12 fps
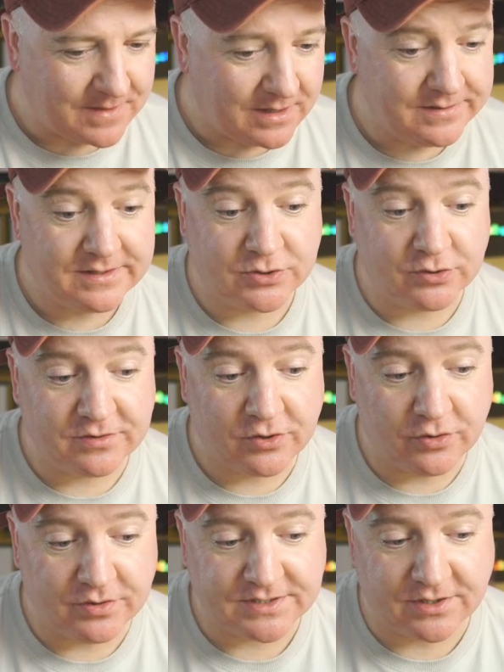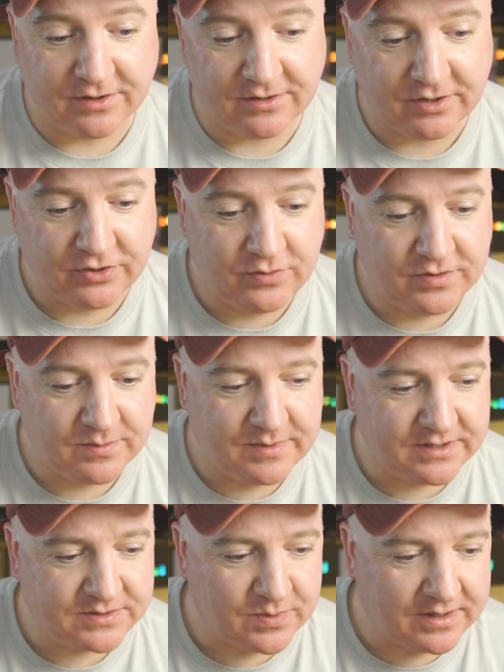There's a good course on Udemy
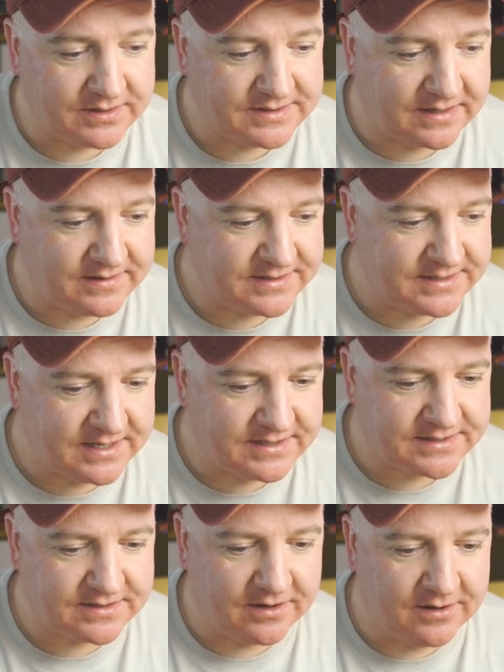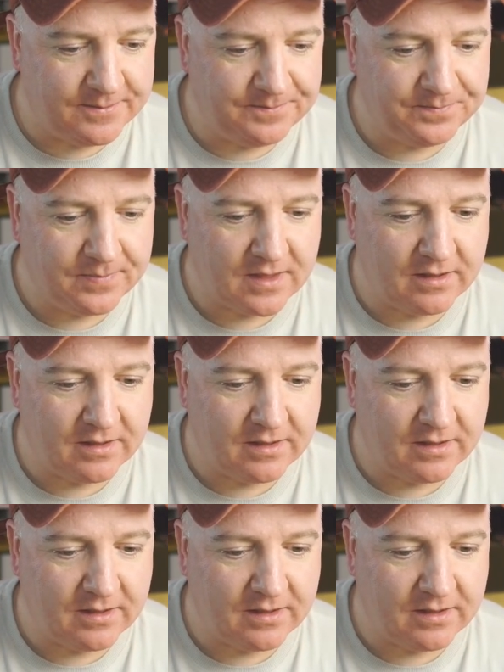as well, Dan says, um,